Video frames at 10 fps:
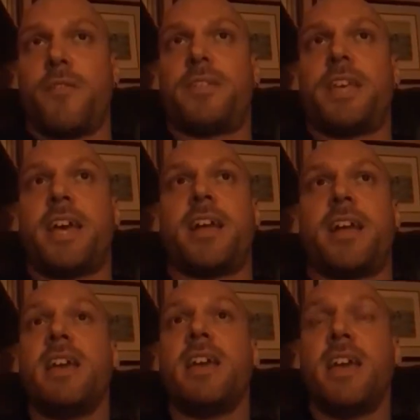seconds,
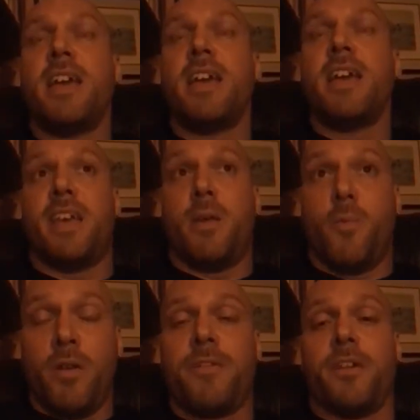and then they
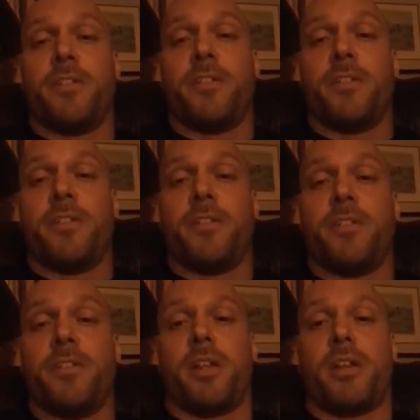will feel their glutes
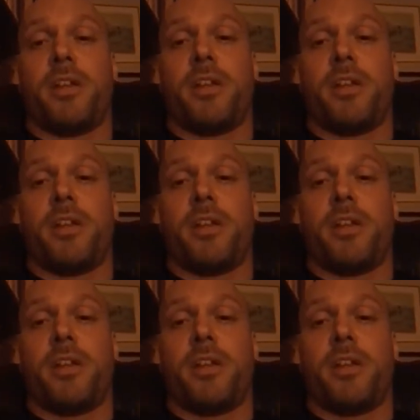burning.